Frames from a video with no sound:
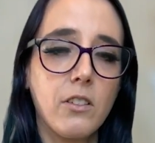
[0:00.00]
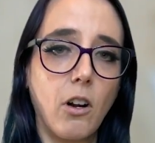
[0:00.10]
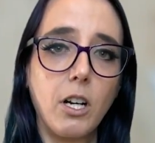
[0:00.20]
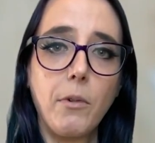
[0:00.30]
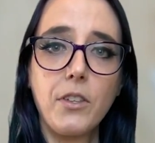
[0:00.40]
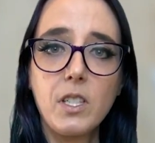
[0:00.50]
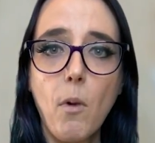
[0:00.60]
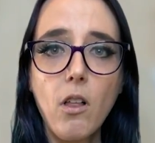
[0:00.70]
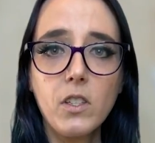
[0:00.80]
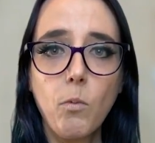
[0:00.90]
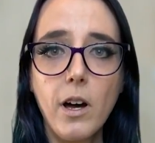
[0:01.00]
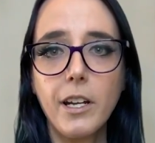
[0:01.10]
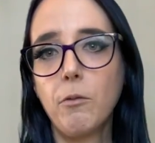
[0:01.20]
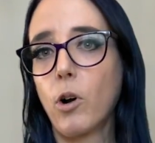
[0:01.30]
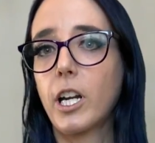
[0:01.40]
starting with the smallest one
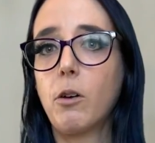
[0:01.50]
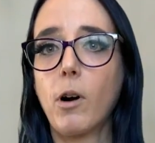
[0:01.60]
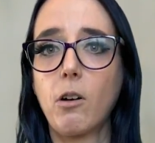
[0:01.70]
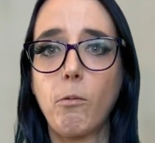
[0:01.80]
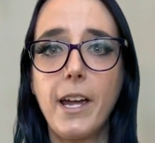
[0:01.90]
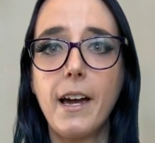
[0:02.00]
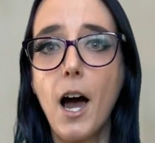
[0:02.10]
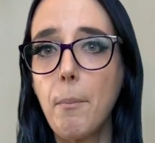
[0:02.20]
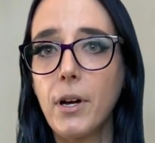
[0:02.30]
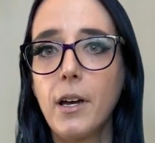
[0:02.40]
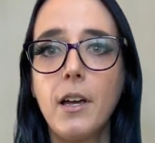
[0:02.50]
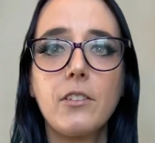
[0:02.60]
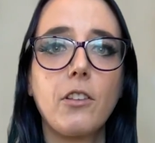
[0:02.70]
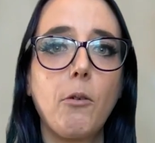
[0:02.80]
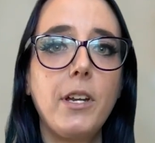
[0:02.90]
and working our way up
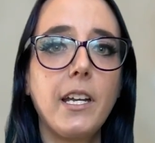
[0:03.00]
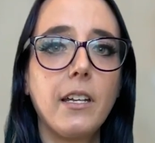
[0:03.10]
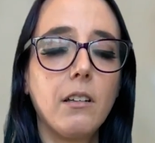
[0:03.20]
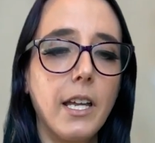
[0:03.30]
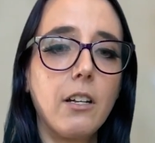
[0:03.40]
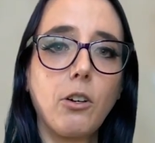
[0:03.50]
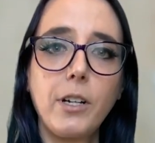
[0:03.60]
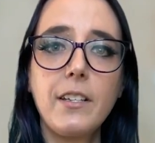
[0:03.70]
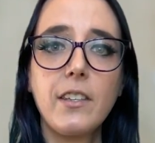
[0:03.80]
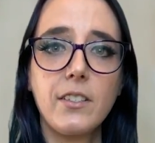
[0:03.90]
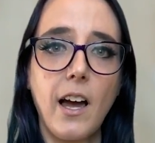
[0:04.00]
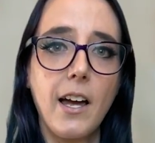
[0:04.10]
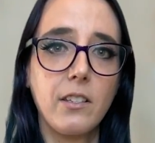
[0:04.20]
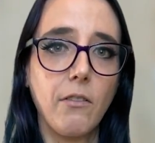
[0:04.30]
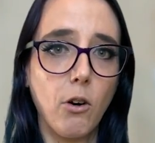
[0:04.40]
so that we can increase the
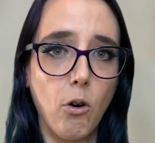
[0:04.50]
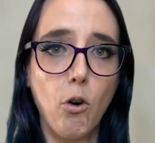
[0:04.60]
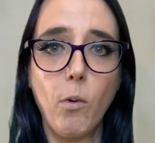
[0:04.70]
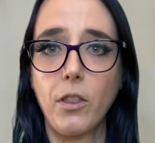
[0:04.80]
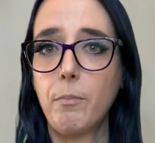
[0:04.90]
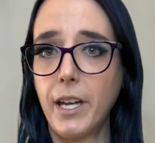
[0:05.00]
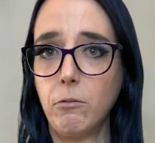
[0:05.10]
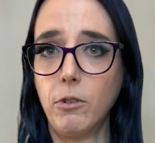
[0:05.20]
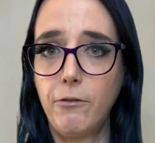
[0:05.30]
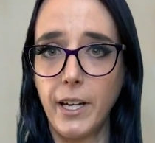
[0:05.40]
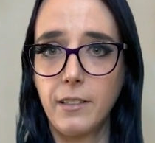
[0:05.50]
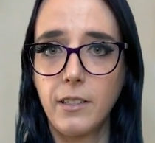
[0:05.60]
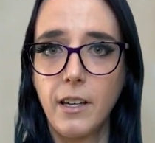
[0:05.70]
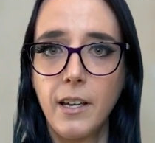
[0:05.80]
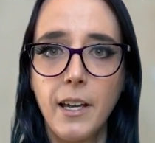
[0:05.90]
size of the hole where the pin will fit.
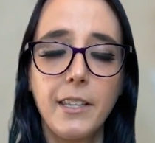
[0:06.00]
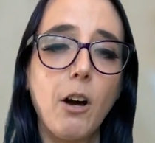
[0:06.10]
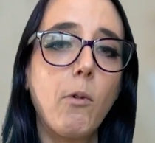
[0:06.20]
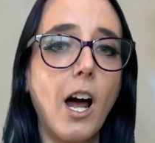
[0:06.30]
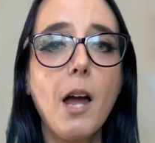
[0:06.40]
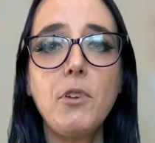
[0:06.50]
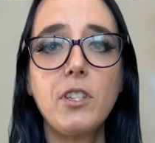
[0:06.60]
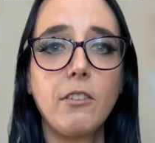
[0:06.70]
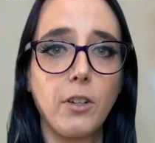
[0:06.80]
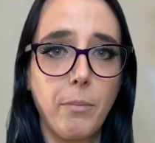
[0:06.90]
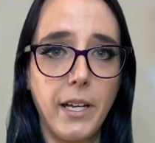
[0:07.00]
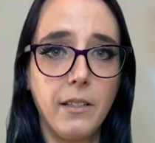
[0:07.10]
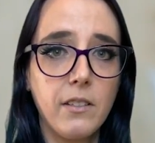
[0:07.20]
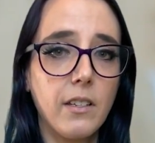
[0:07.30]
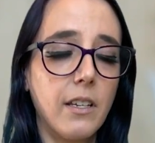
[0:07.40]
Now, what I'm using for
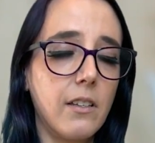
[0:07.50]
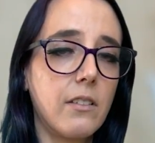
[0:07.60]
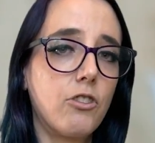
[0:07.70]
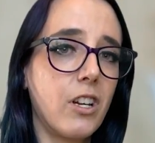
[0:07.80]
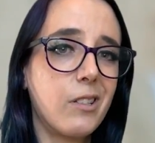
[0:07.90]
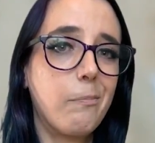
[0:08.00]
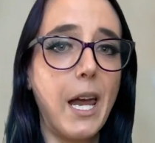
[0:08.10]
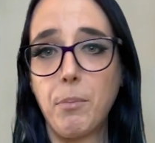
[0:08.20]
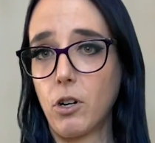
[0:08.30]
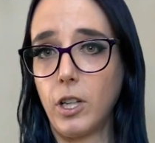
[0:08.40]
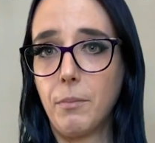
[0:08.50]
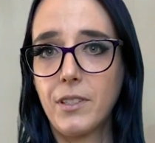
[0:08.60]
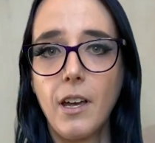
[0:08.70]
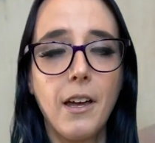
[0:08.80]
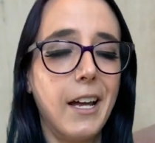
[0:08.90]
pins is just paper
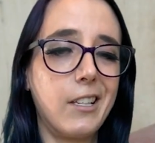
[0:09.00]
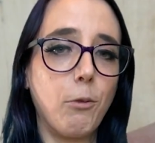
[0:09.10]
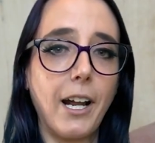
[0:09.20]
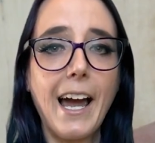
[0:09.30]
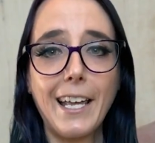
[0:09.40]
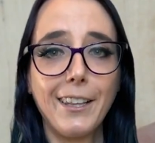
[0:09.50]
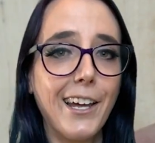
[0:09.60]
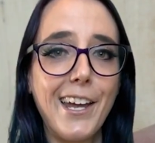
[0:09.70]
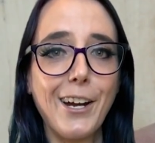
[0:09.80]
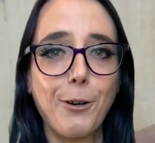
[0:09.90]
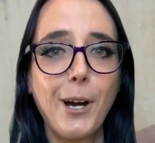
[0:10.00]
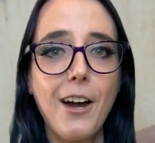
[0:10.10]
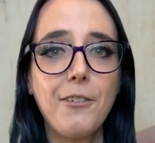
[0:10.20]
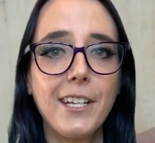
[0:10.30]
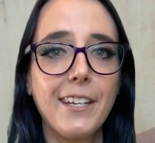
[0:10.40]
clips. It's what I had laying
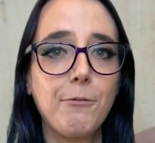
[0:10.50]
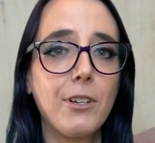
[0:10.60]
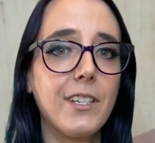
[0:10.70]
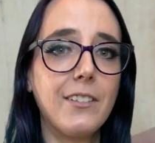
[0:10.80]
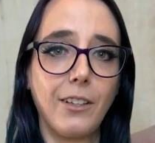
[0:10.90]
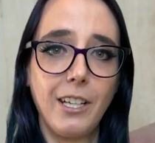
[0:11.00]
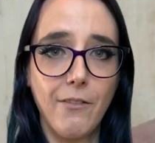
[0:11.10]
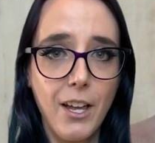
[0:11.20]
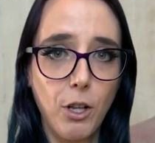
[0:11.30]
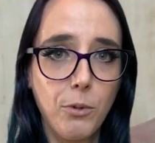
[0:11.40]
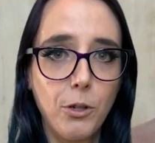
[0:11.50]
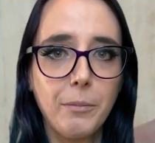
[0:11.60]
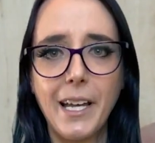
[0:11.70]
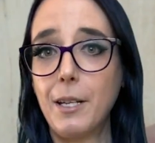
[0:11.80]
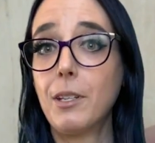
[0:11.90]
around and was easily available,
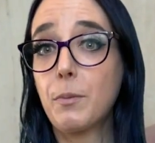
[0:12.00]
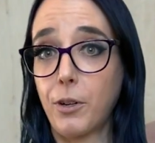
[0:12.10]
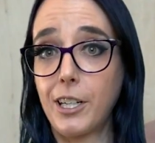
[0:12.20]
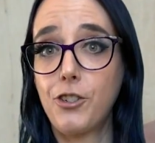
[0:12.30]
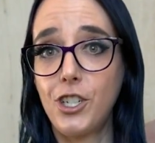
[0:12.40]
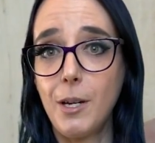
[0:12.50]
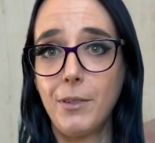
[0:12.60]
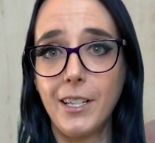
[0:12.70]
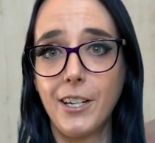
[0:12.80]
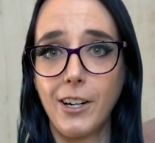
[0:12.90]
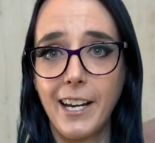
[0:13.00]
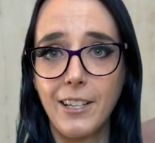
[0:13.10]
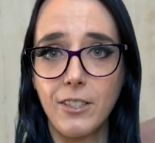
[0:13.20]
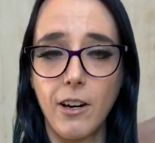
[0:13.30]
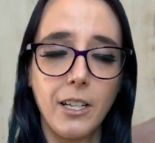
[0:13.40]
and it's pretty cheap to get your
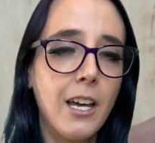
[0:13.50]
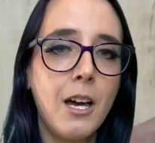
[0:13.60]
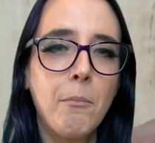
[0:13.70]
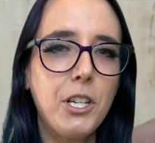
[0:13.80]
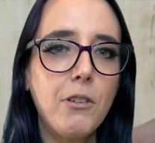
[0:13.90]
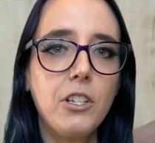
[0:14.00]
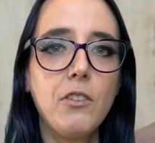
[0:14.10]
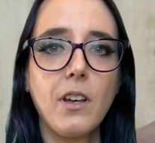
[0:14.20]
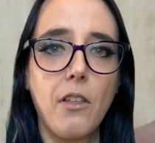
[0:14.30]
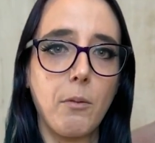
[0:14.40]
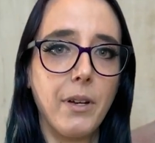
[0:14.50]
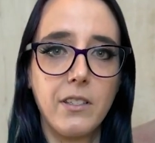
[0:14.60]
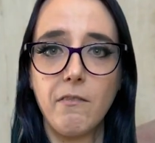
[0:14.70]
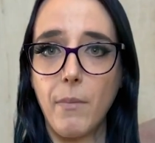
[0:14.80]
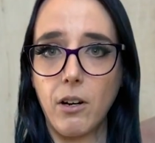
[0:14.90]
hands on, but you can use other bits
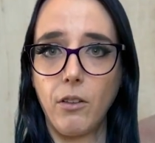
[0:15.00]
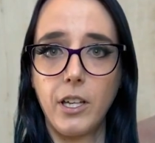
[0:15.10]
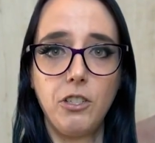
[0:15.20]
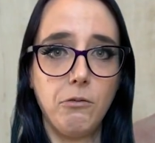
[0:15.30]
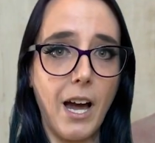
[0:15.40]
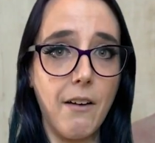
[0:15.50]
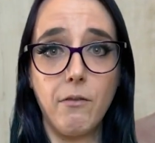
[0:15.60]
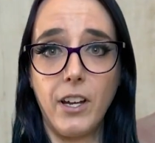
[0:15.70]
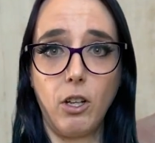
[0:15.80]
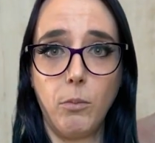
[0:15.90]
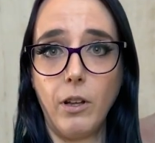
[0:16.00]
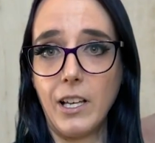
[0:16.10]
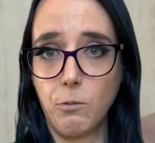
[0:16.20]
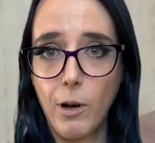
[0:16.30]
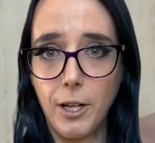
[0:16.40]
of metal that you have available
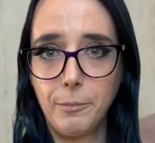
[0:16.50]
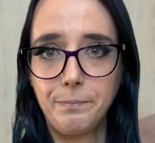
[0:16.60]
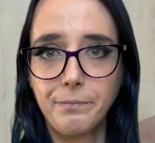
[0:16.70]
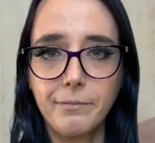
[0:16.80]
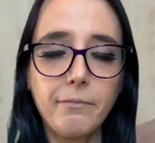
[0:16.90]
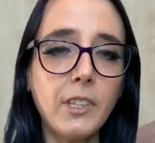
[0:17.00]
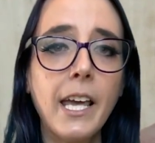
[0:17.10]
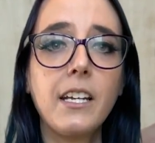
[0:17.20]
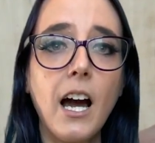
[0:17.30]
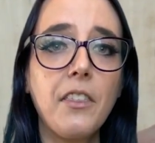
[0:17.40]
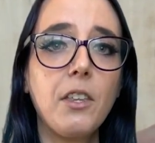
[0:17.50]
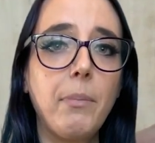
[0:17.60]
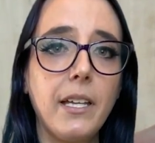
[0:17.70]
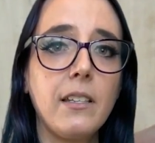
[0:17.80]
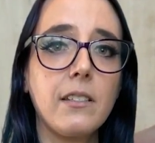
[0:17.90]
as well. I cut the
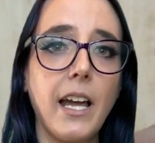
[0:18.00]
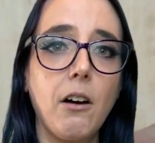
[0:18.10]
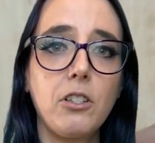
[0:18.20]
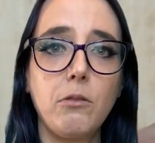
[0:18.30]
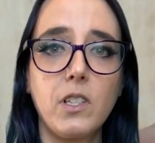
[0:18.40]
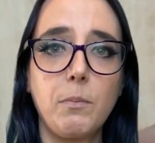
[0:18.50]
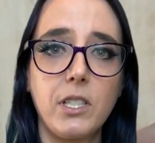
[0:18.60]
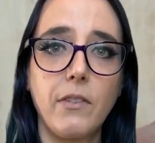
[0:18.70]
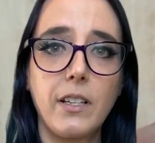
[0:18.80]
pins down to a specific